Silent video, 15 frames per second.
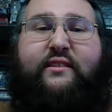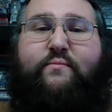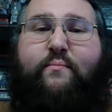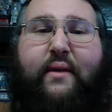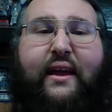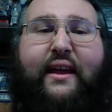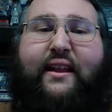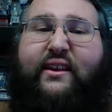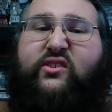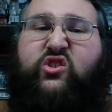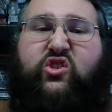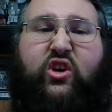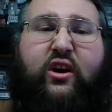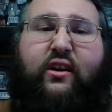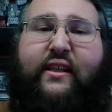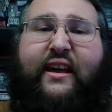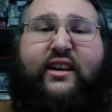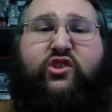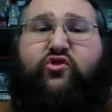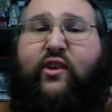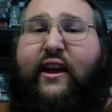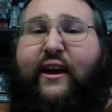mean, he's surly,
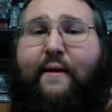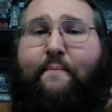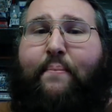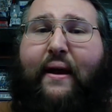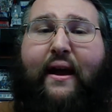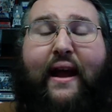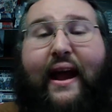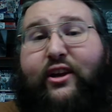he's drinking beer.